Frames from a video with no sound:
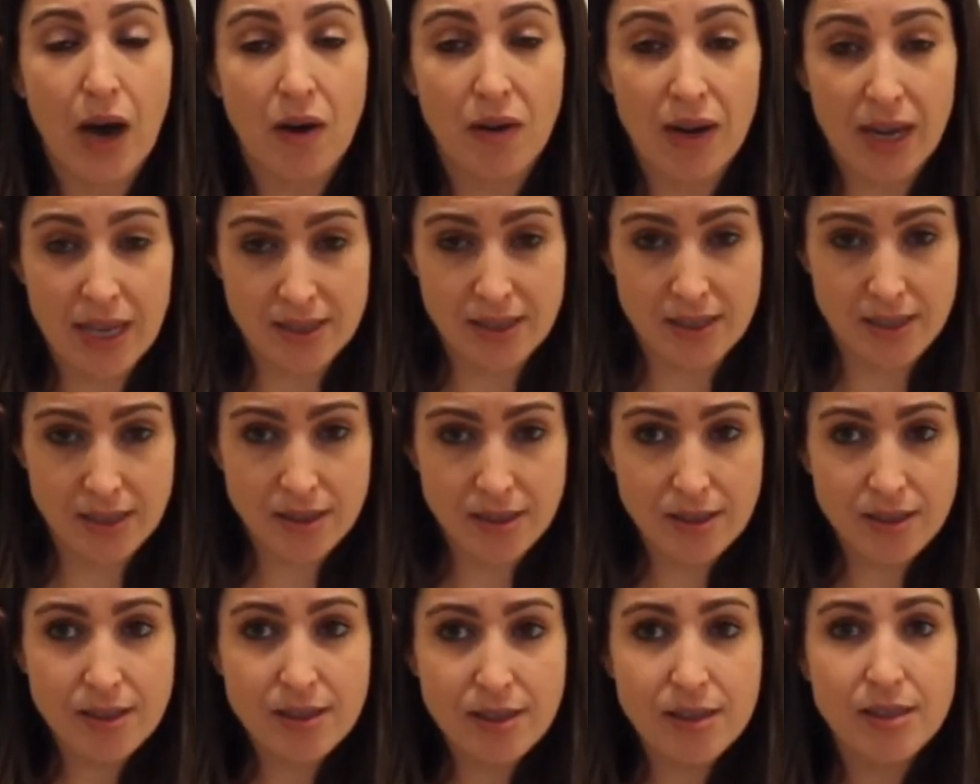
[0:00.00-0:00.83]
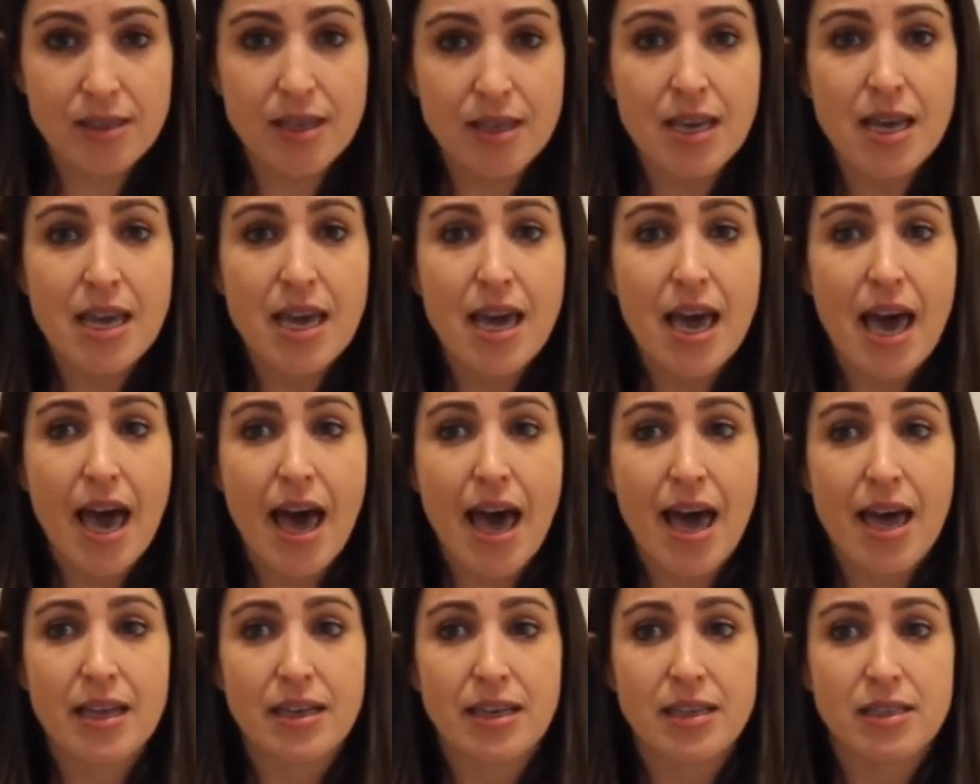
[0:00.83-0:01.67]
lessons,
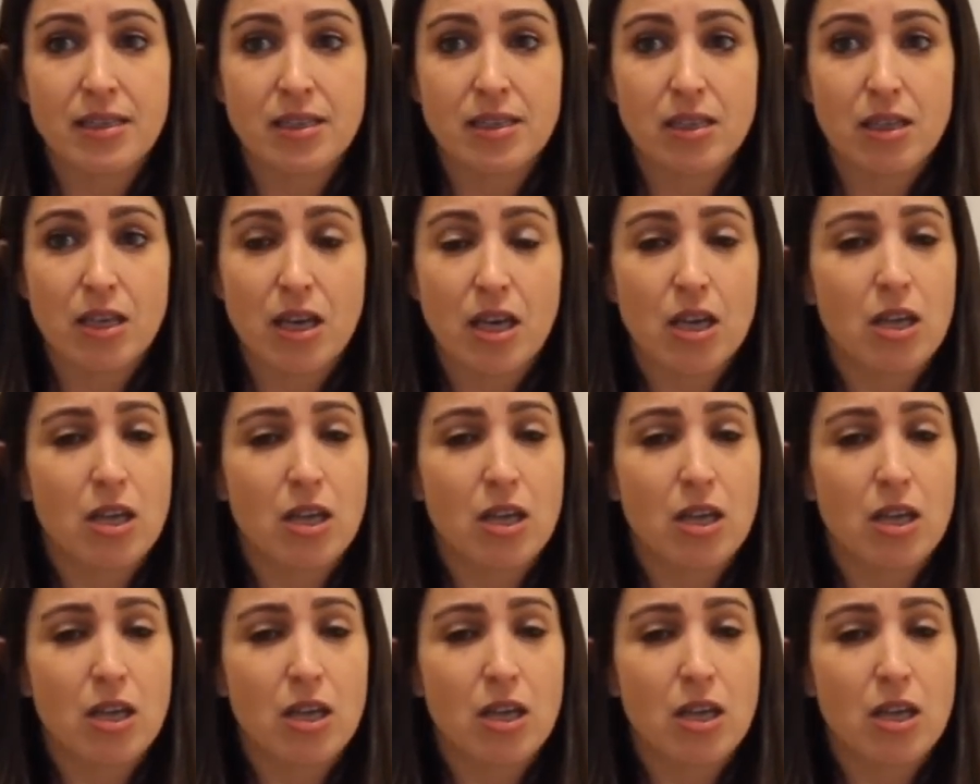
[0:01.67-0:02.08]
and